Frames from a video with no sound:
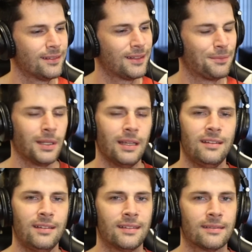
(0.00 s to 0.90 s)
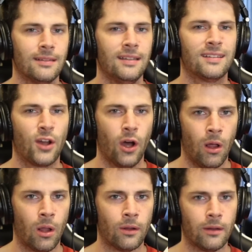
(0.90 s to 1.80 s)
The place is
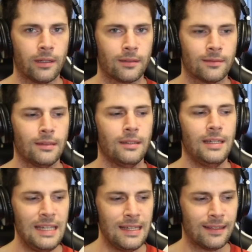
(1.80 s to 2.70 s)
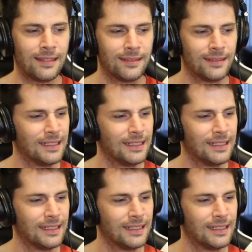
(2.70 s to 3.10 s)
called Eat.